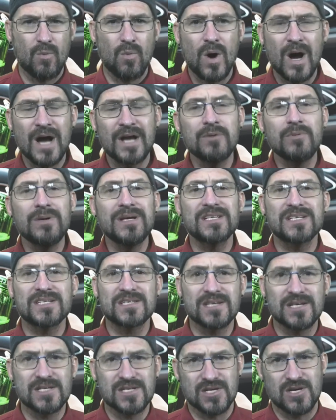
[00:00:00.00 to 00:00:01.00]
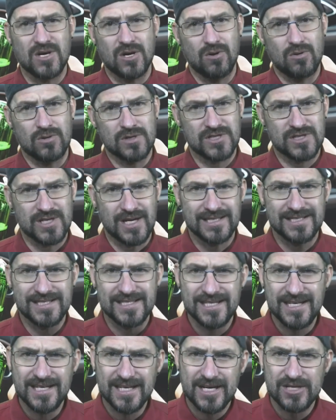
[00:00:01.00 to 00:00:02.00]
Why do we sit alongside
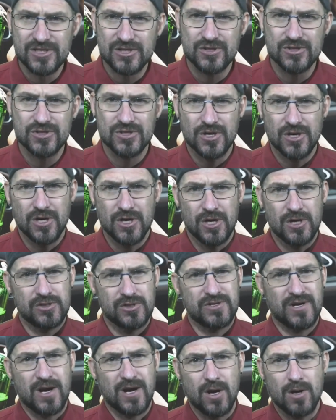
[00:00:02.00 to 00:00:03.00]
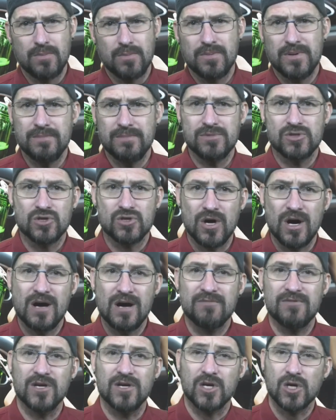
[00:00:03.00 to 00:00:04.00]
teenagers to help them
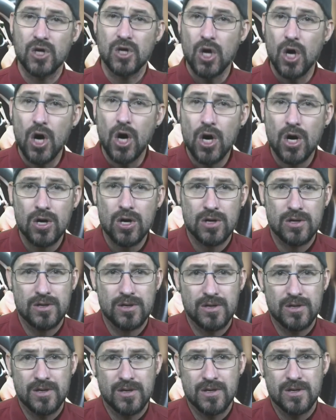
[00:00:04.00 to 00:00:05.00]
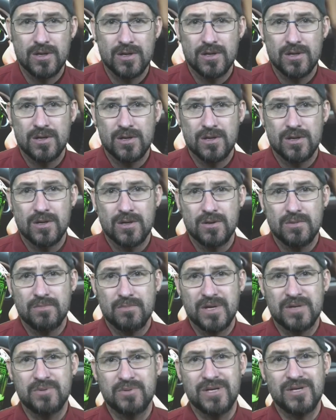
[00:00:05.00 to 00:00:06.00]
drive a car,
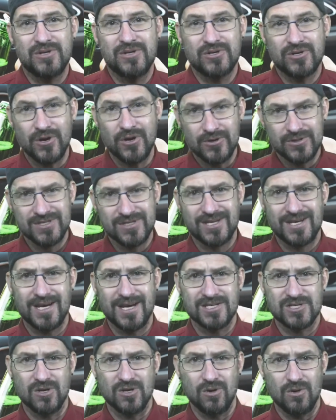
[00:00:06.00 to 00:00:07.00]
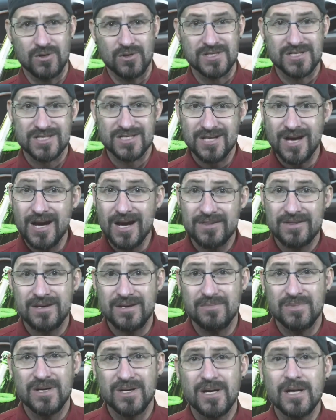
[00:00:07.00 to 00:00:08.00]
but we don't get alongside
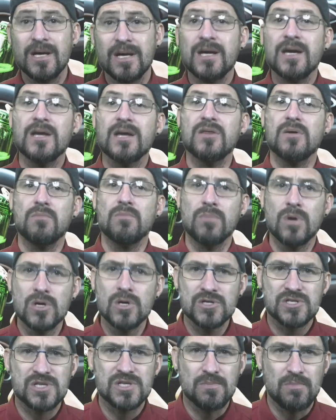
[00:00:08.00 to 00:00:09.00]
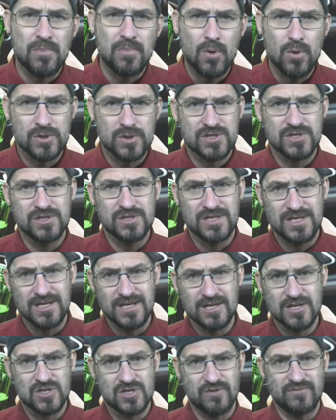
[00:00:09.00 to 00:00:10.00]
them in the most important
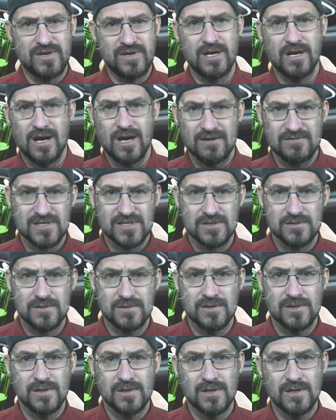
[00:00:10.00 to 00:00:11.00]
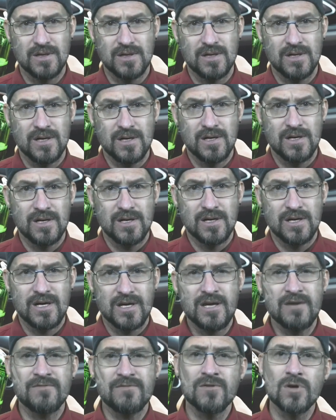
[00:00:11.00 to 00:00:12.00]
years of their lives,
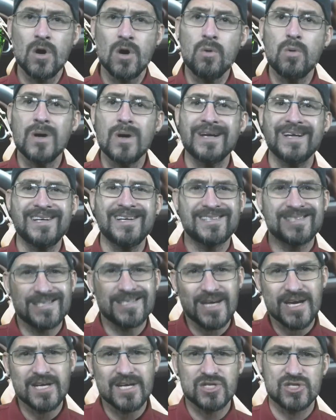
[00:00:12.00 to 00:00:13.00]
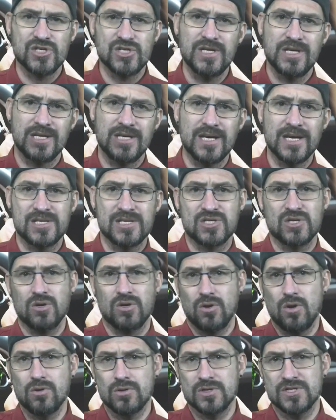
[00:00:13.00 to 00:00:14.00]
if no one intentionally gets
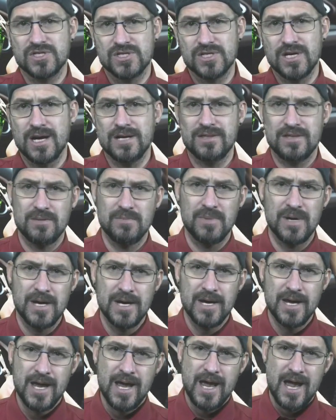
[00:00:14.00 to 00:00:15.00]
alongside them